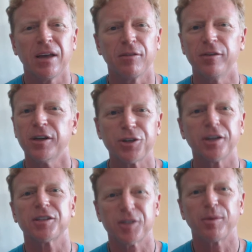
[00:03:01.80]
The vision
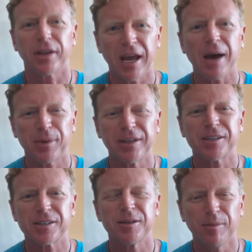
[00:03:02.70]
is to bring
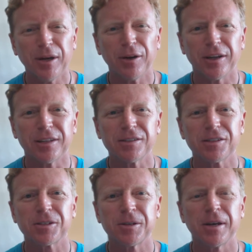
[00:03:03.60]
happiness to
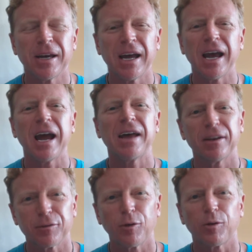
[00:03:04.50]
millions, and
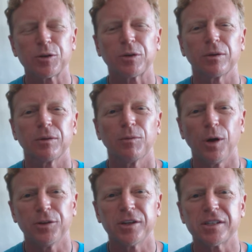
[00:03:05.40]
then of course
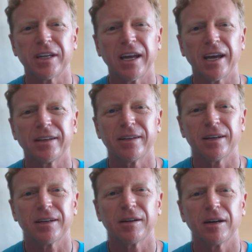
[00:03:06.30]
Walt Disney had
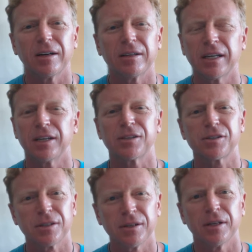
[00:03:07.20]

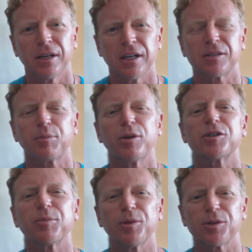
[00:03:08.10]
his
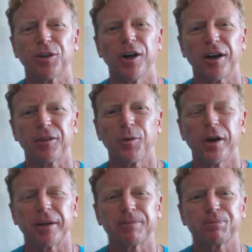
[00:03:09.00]
principles along the
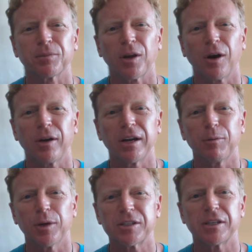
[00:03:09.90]
way. All right,
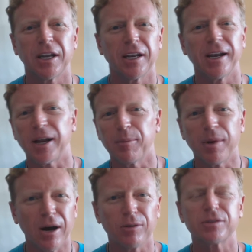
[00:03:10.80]
what's in and out of
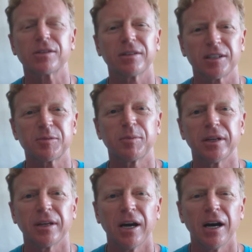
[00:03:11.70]
bounds? Let's
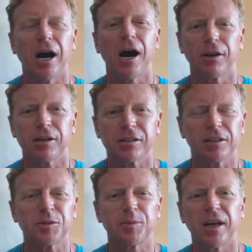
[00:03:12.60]
be honest.
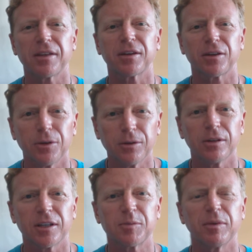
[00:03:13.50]
Let's be ethical.
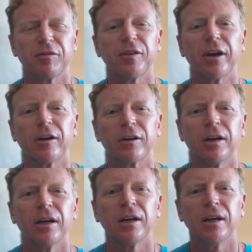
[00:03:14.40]
Let's be fair.
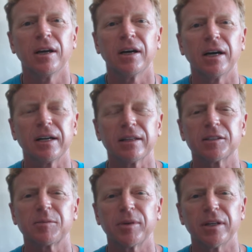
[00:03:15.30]

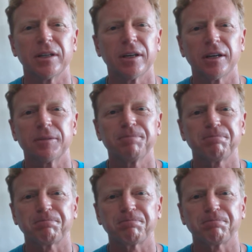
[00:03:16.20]
Let's be a